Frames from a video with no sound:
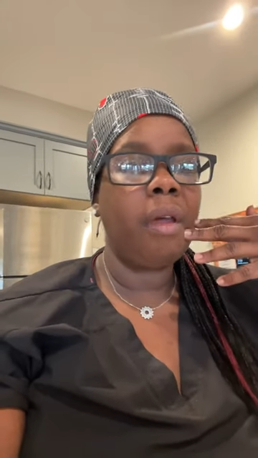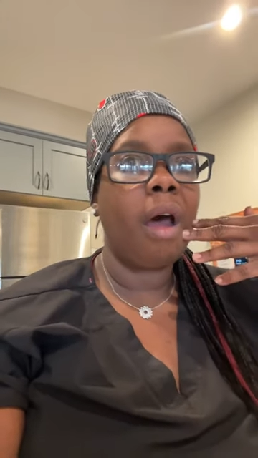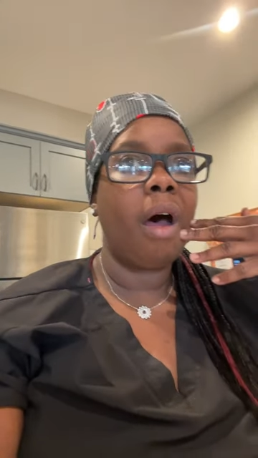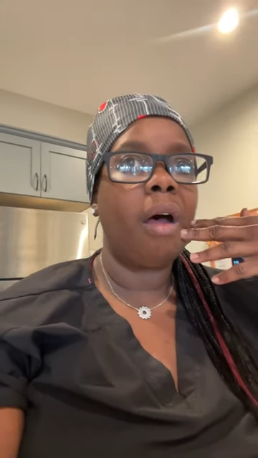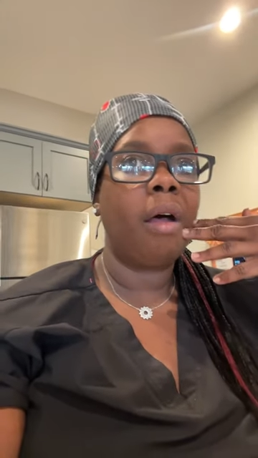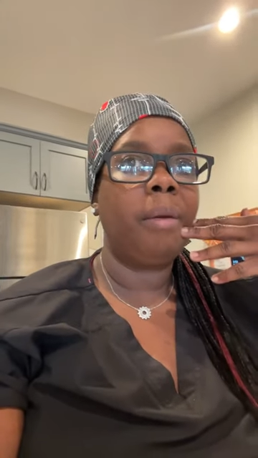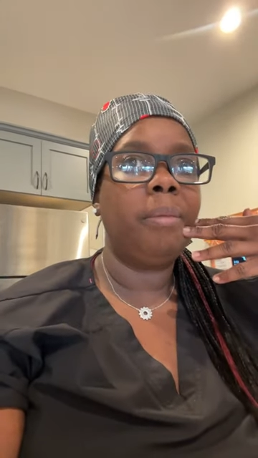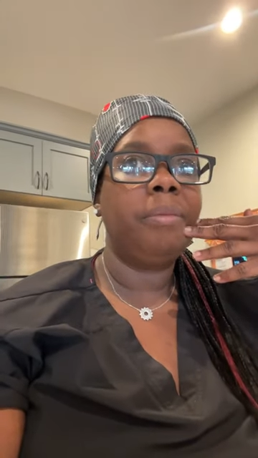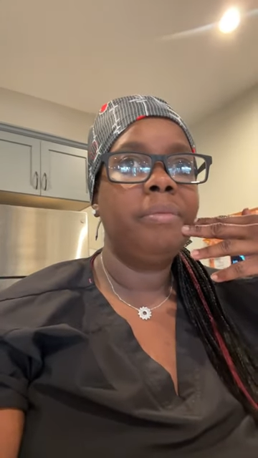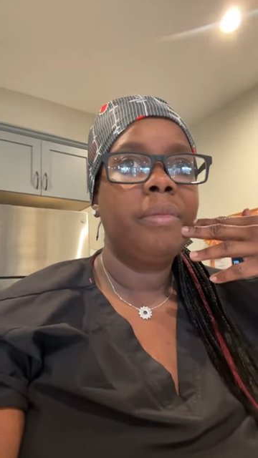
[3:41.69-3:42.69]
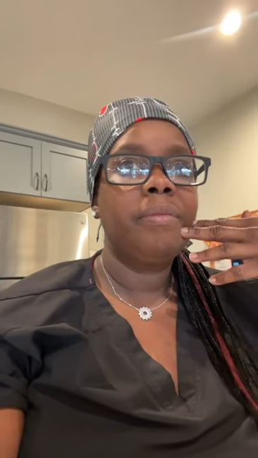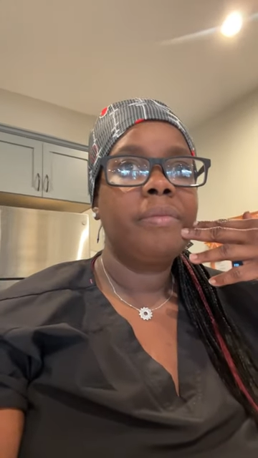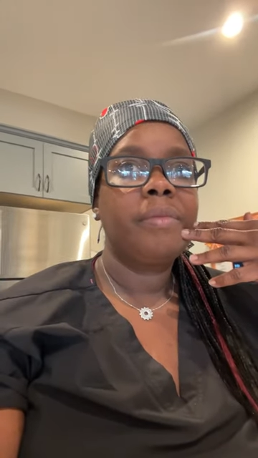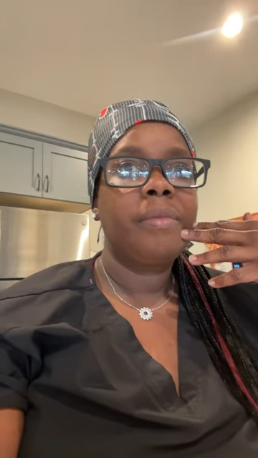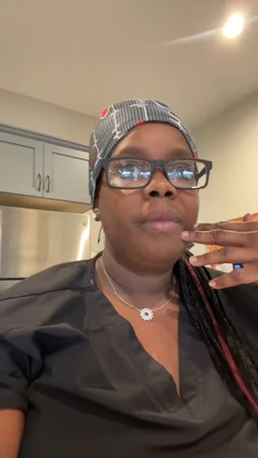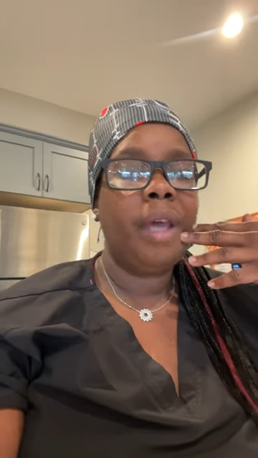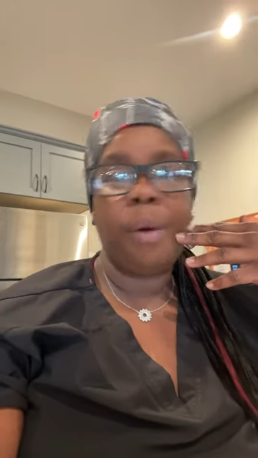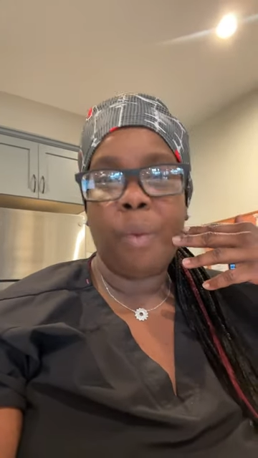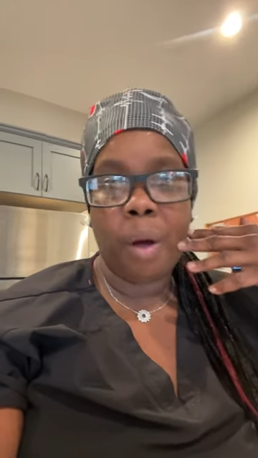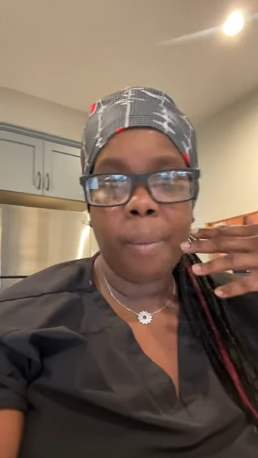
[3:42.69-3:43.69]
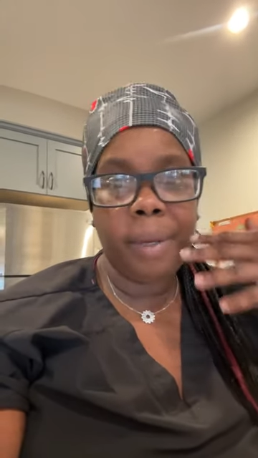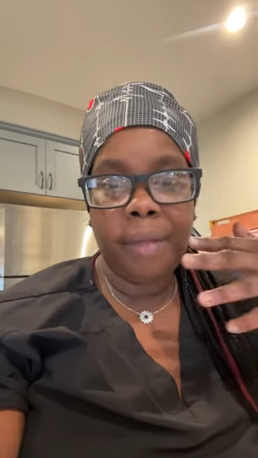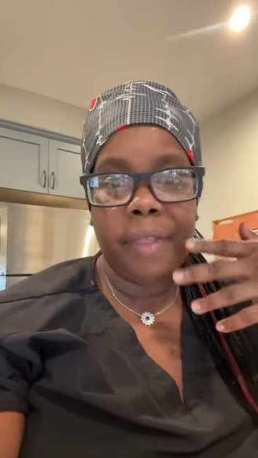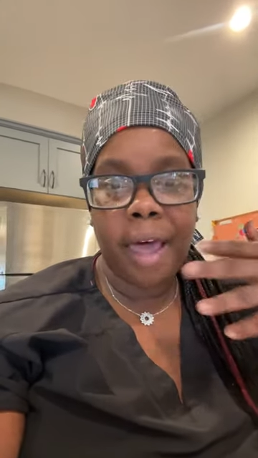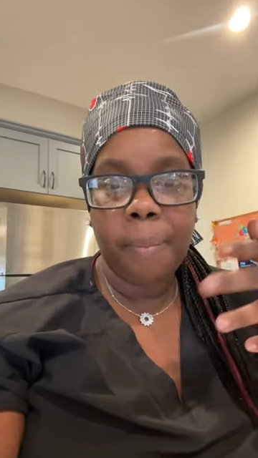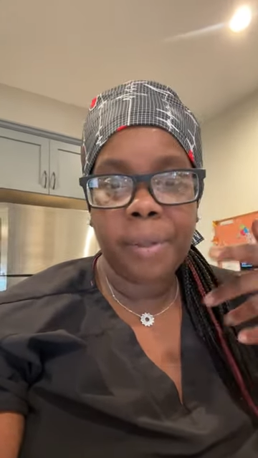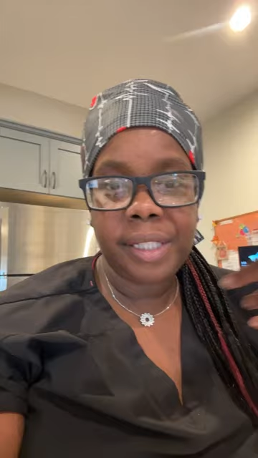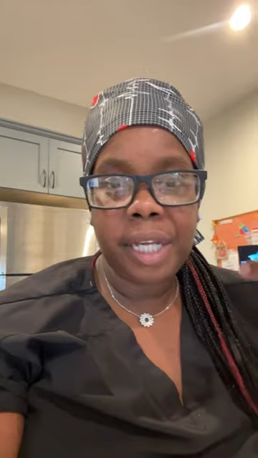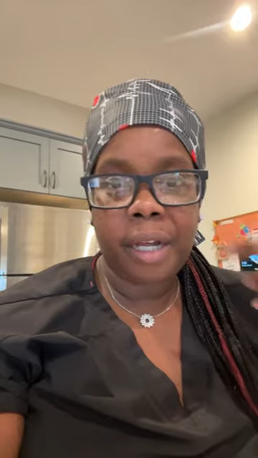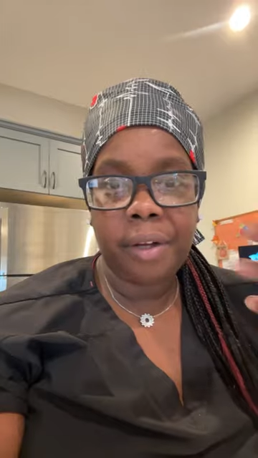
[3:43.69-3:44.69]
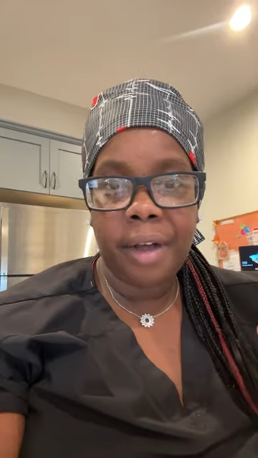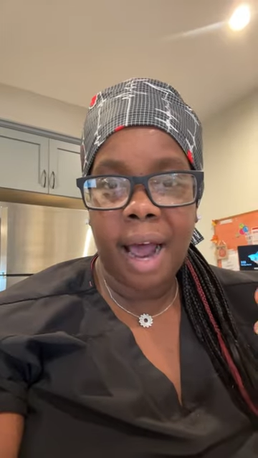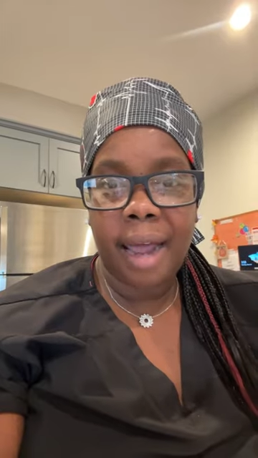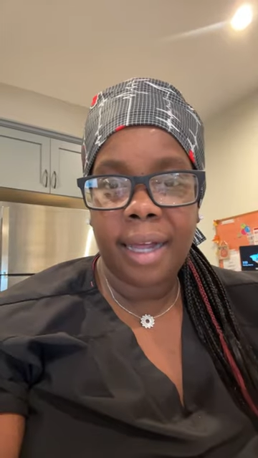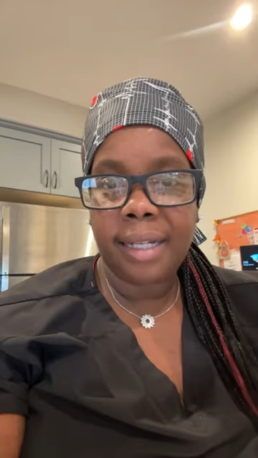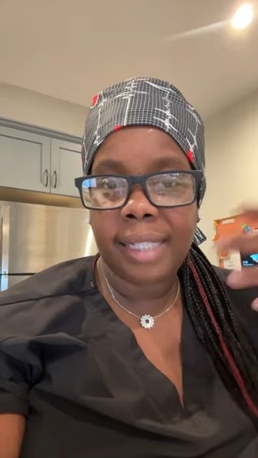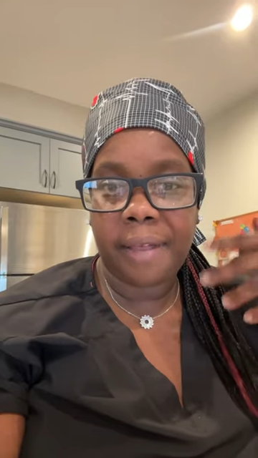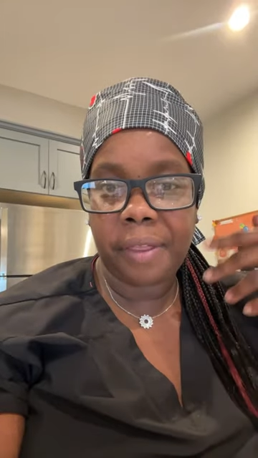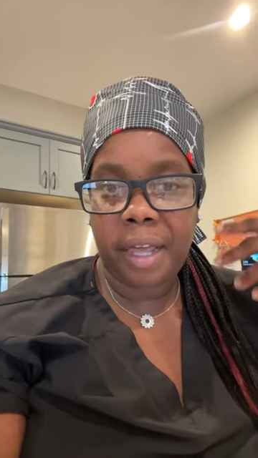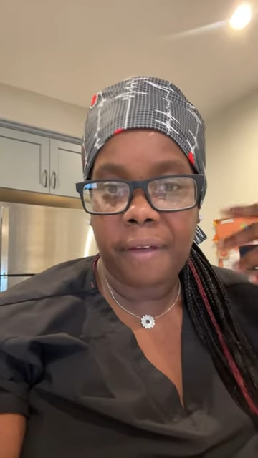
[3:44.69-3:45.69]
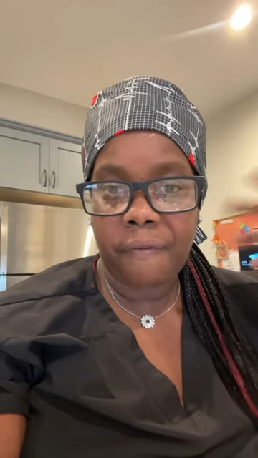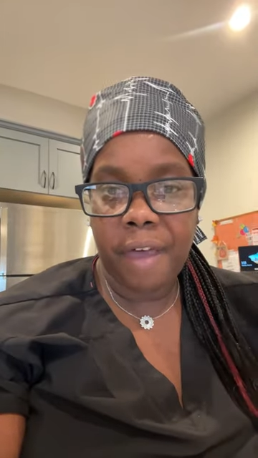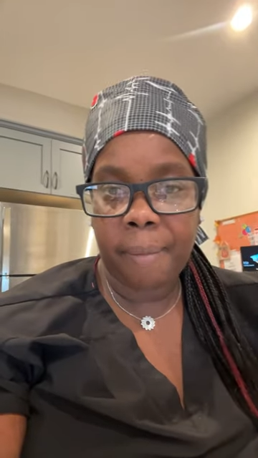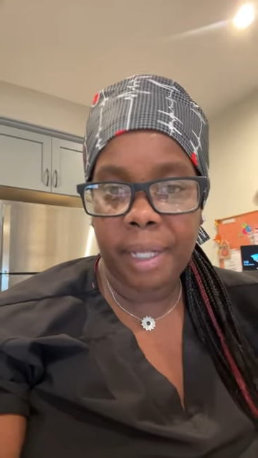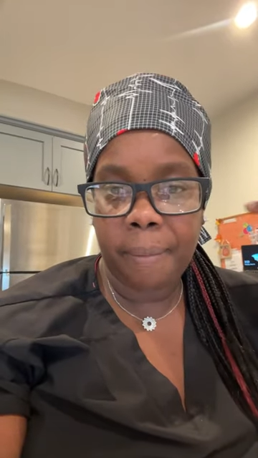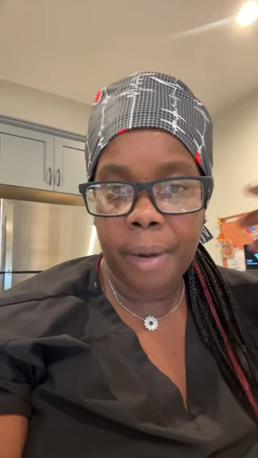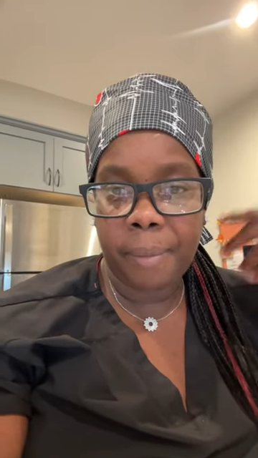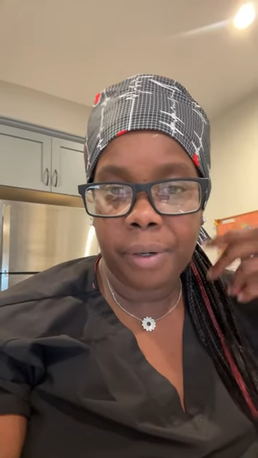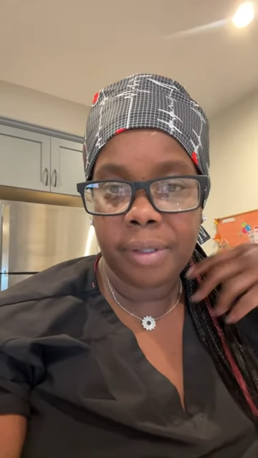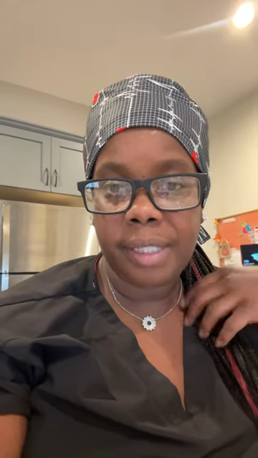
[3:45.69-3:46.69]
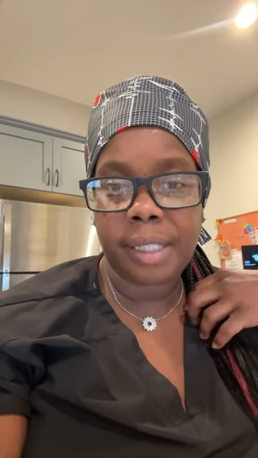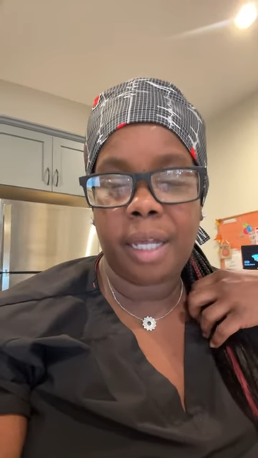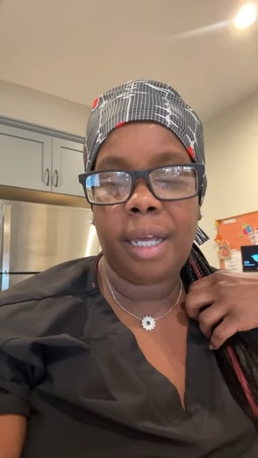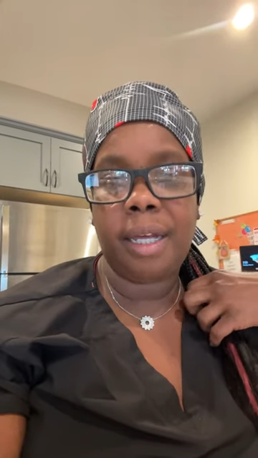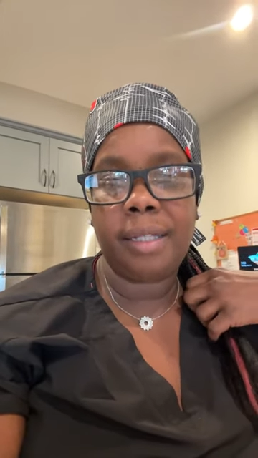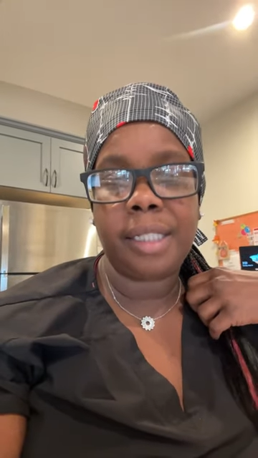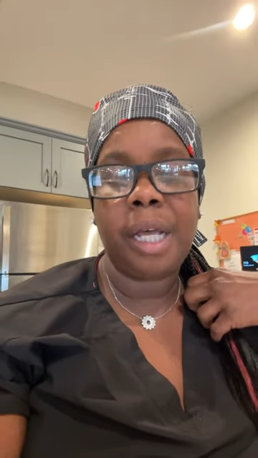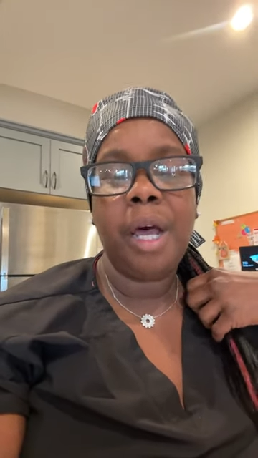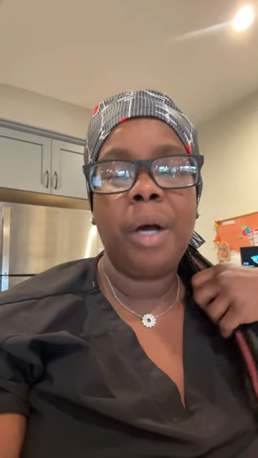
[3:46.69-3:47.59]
It won't be that particular night because I think family members is